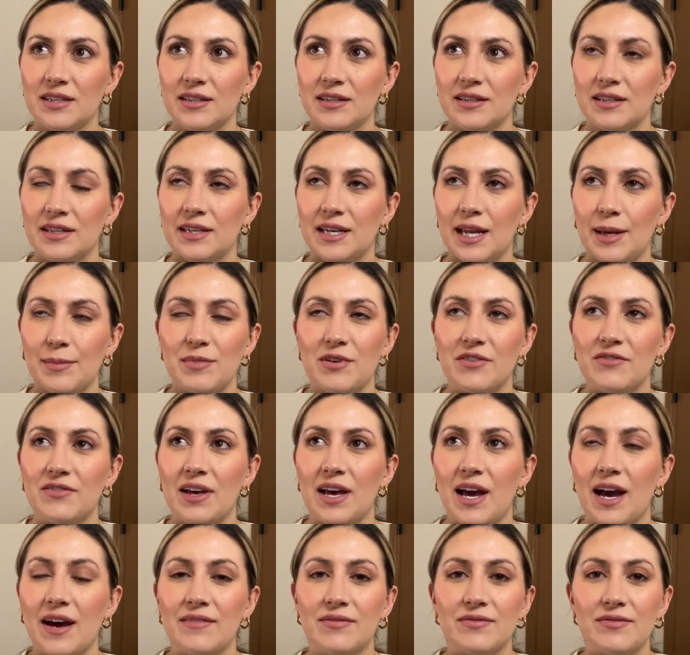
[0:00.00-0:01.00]
the name of it.
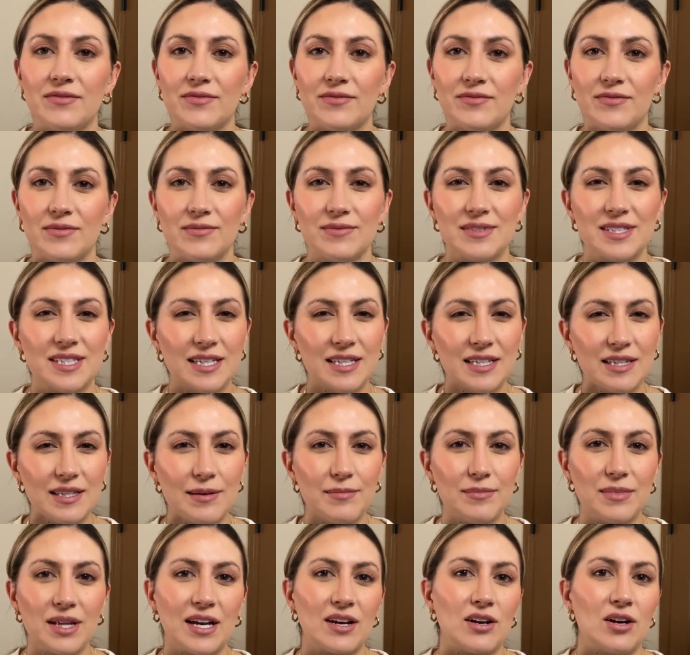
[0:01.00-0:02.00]
I've seen
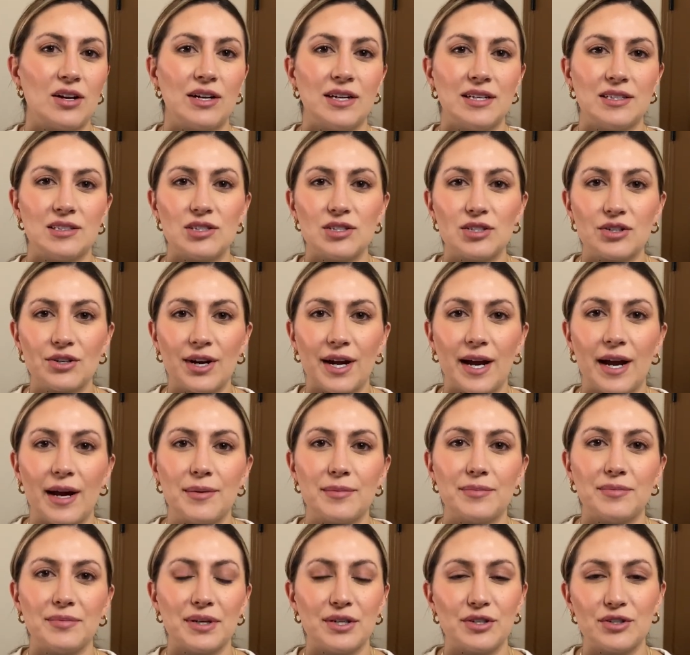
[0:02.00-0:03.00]
them like on
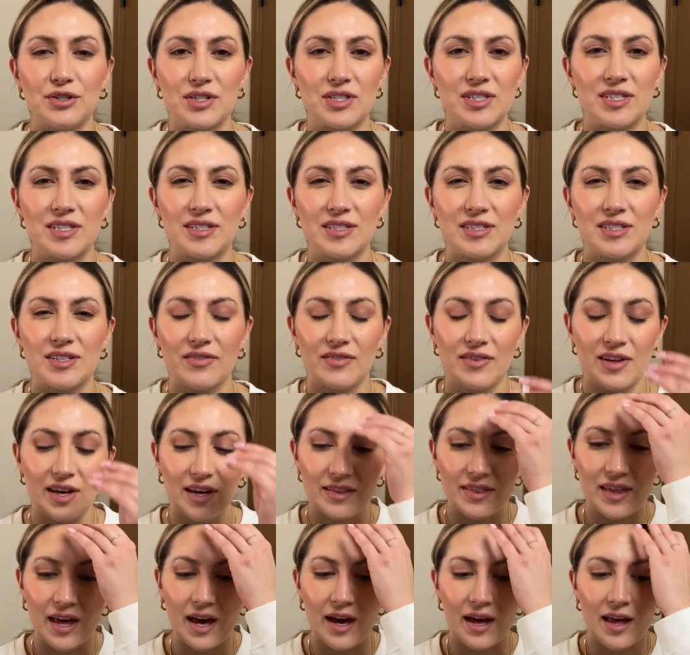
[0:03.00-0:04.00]
Instagram, Pinterest, and stuff like
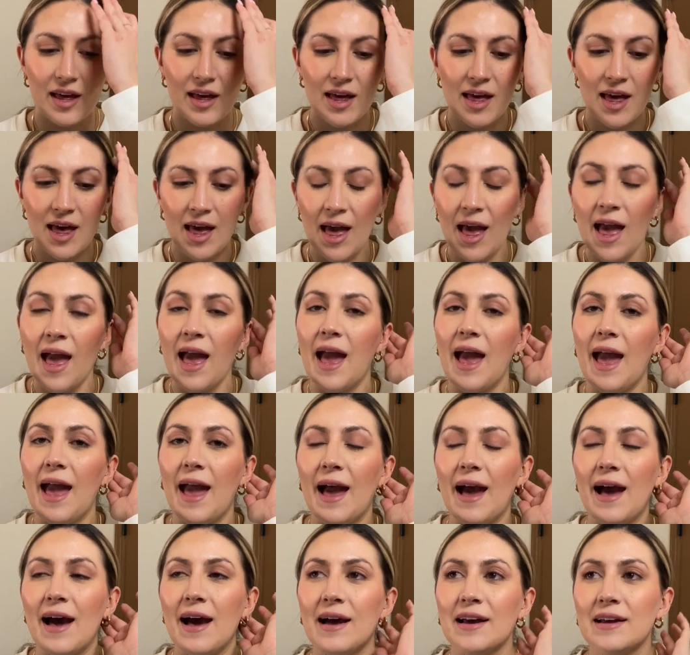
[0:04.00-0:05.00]
that.
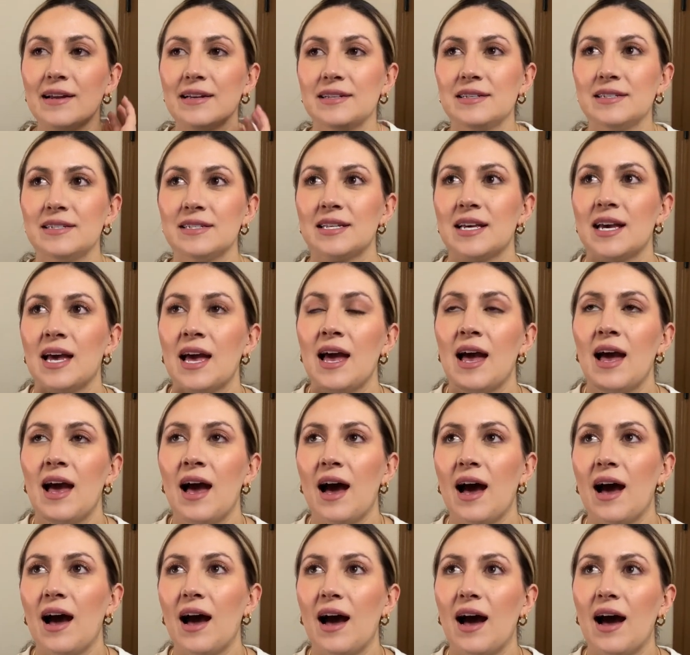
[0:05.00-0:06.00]
And
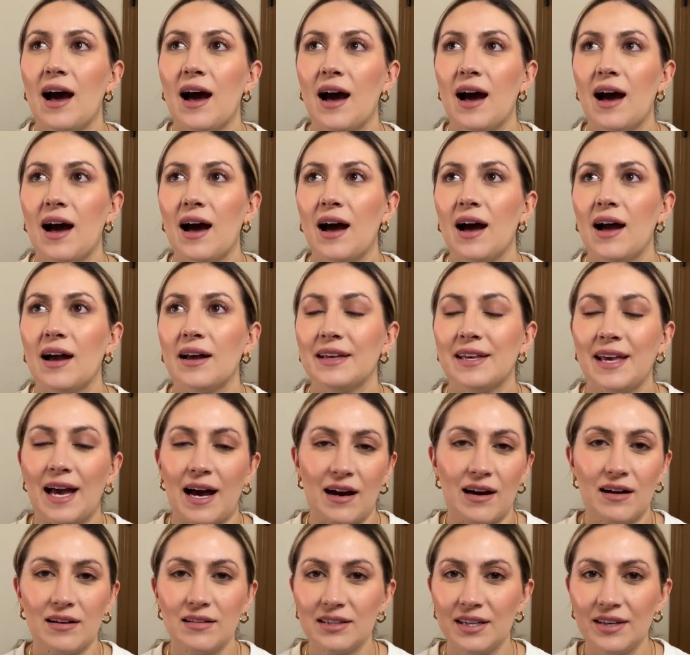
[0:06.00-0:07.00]
yeah,
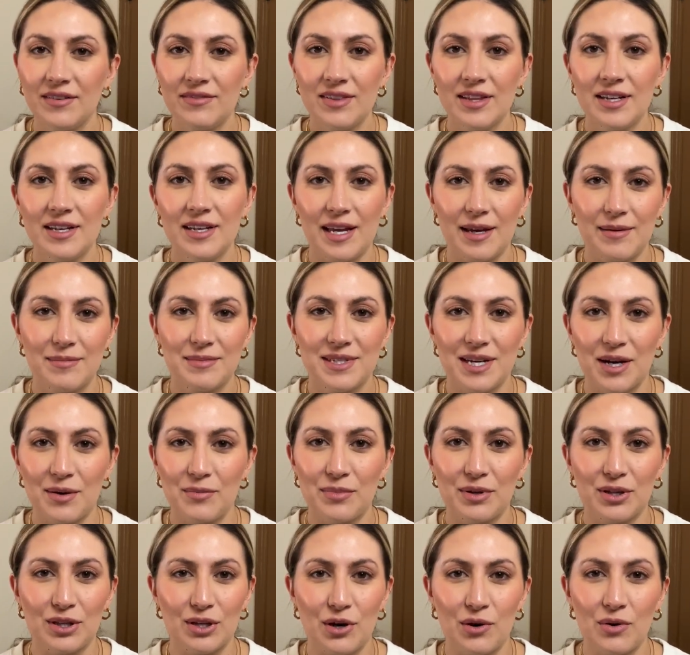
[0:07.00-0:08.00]
I'll leave the name down
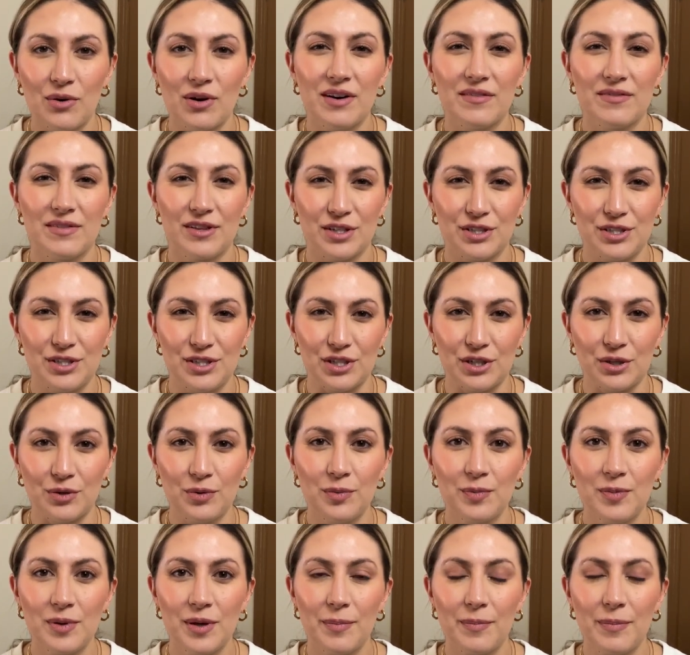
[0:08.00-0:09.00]
below of the
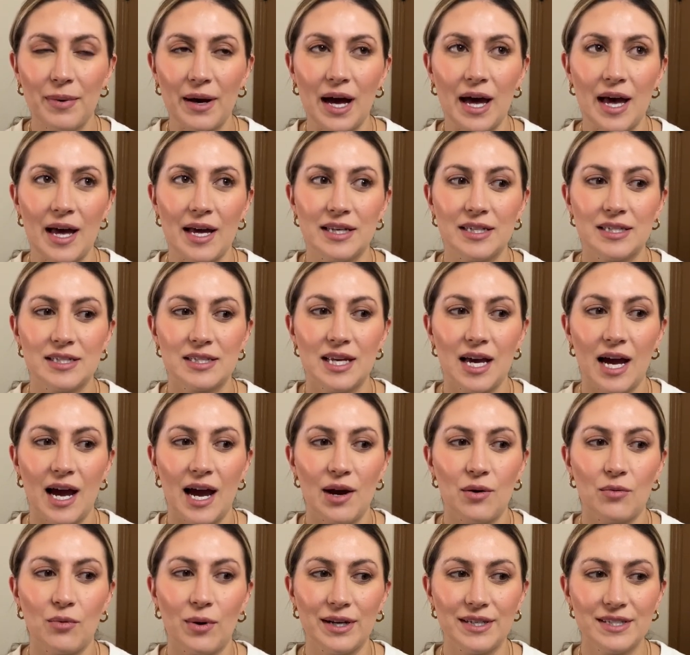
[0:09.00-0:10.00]
dupe, but I
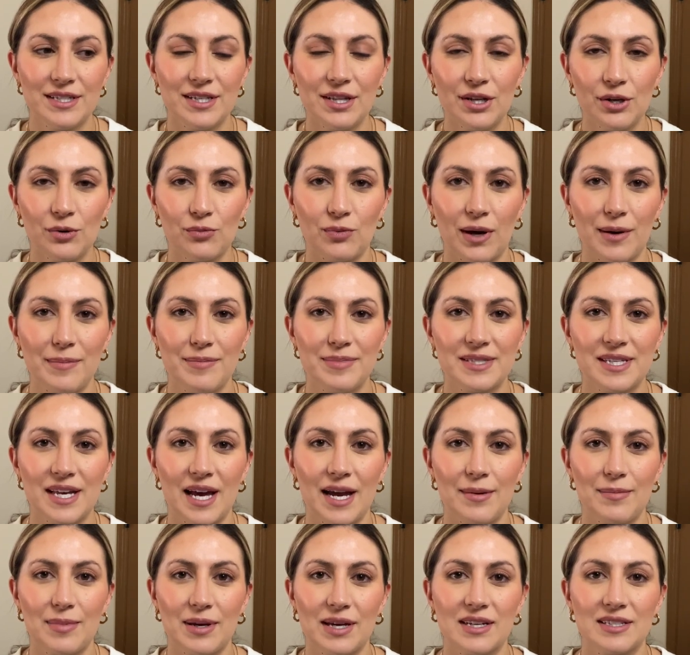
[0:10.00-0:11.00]
went to their
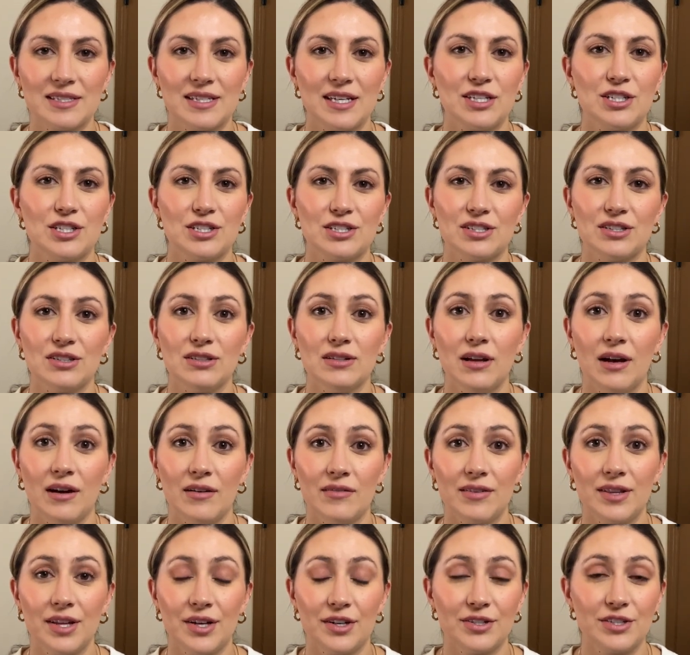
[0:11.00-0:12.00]
website because I just
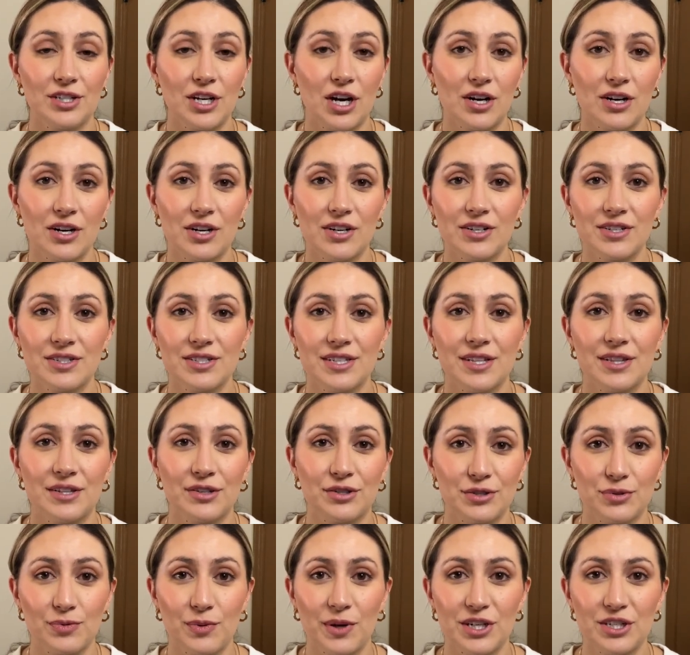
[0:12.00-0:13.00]
love their joggers and their
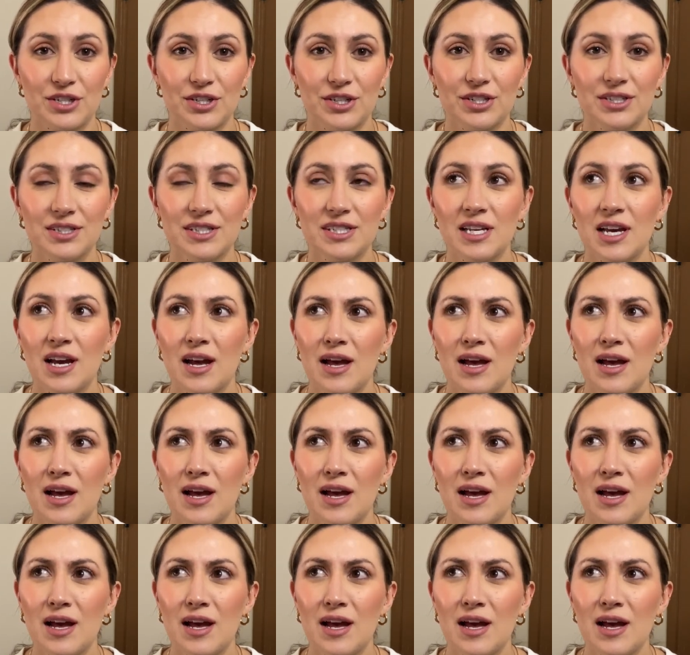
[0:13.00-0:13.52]
sweatshirts,